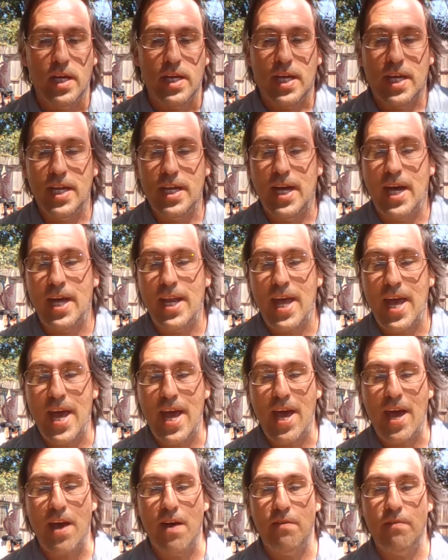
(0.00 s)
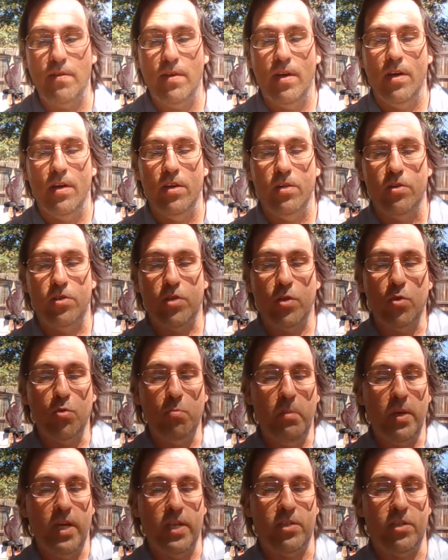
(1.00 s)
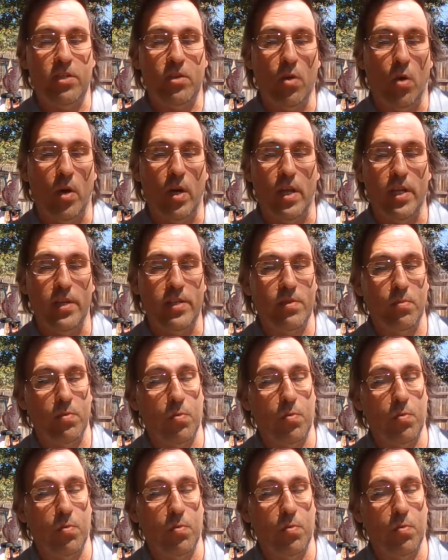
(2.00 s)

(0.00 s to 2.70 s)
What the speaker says: cannot have 2 men's toilets,